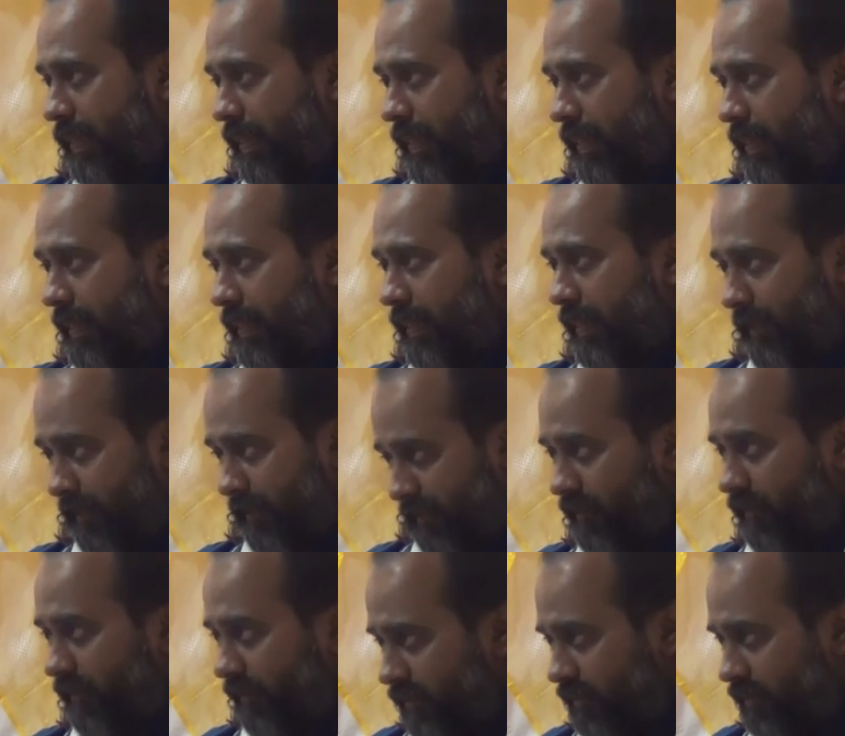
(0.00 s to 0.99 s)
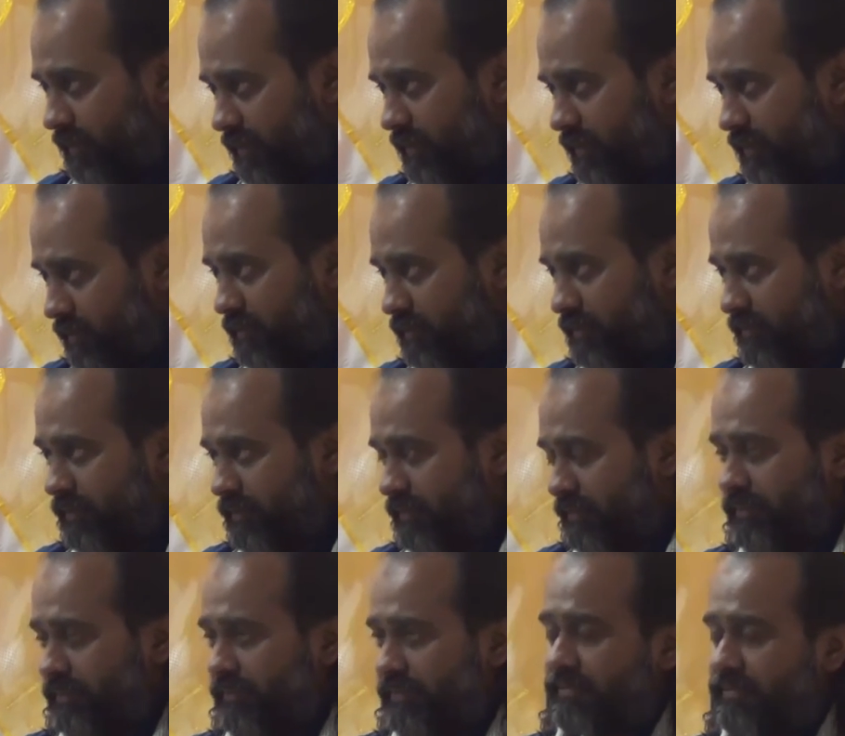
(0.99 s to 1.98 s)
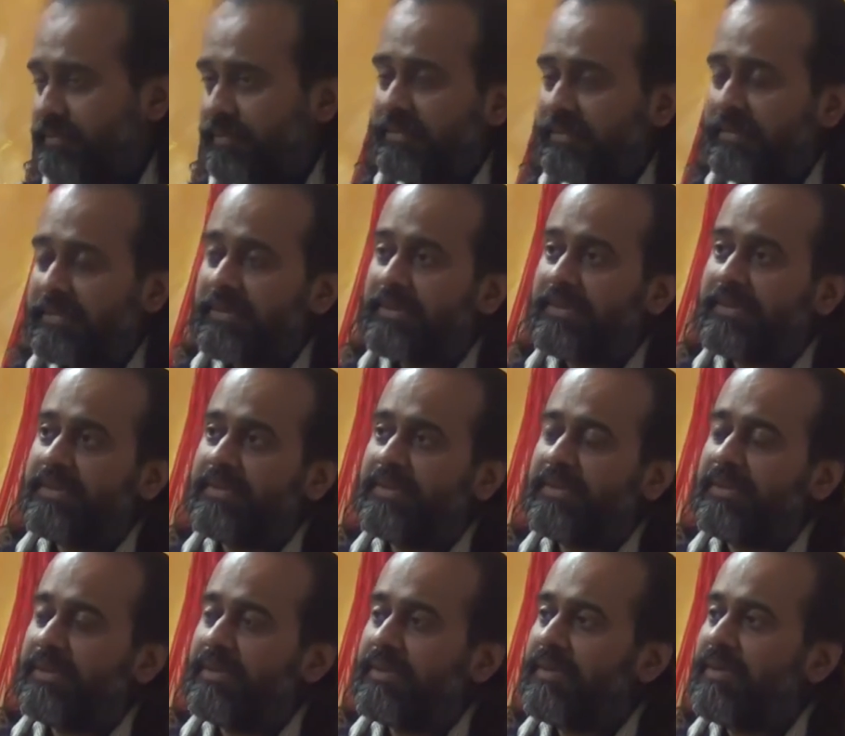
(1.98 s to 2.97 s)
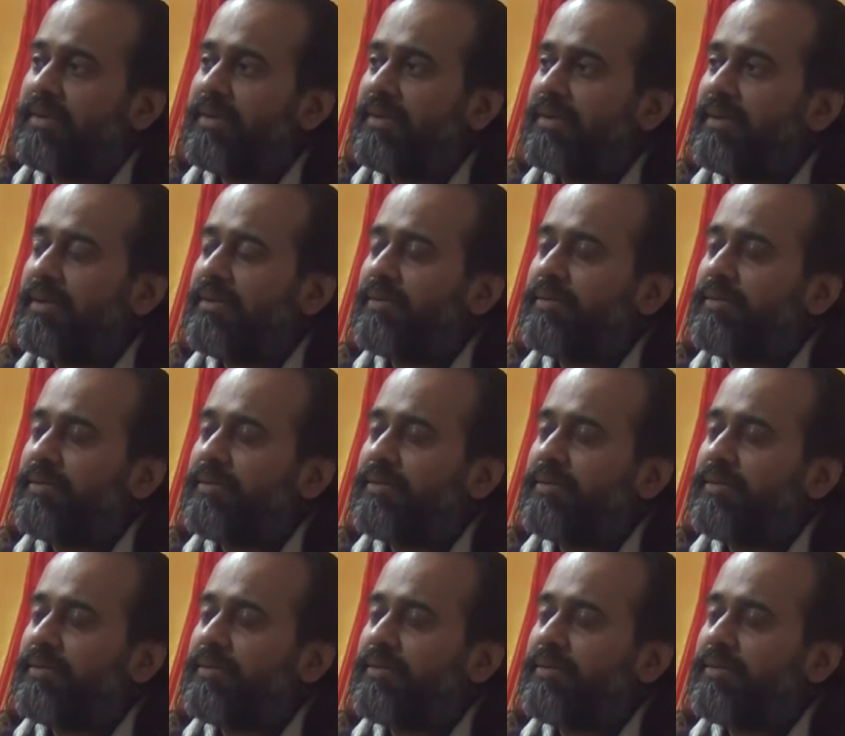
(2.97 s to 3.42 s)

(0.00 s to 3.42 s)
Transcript: (silence)